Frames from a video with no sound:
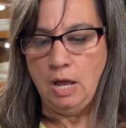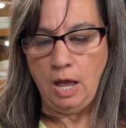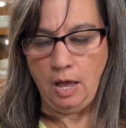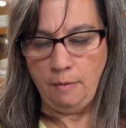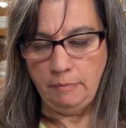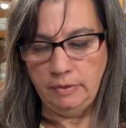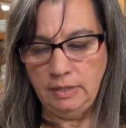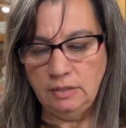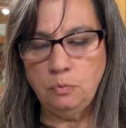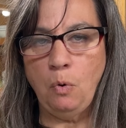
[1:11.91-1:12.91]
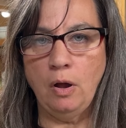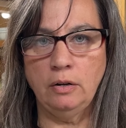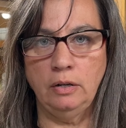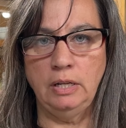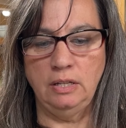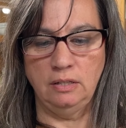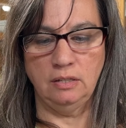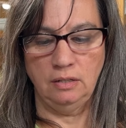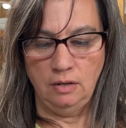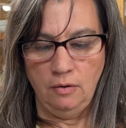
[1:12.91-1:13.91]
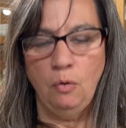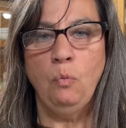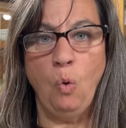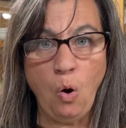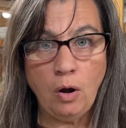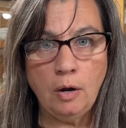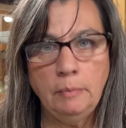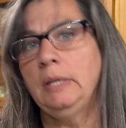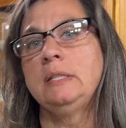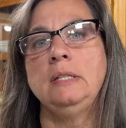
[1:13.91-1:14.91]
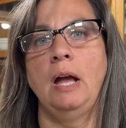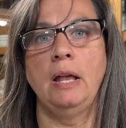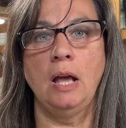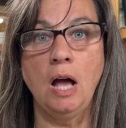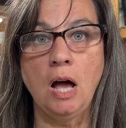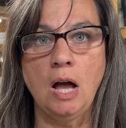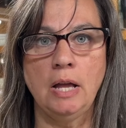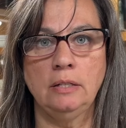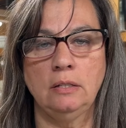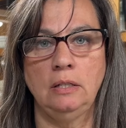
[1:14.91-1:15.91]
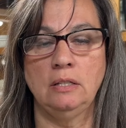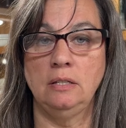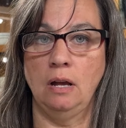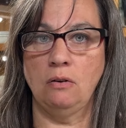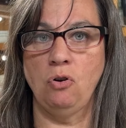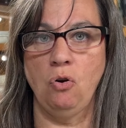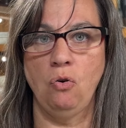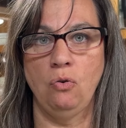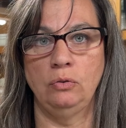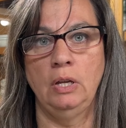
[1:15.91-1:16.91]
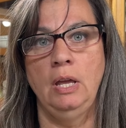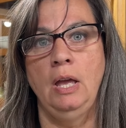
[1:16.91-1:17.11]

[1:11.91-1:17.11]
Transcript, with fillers: Um, this water is warm, it's not hot, it's not cold.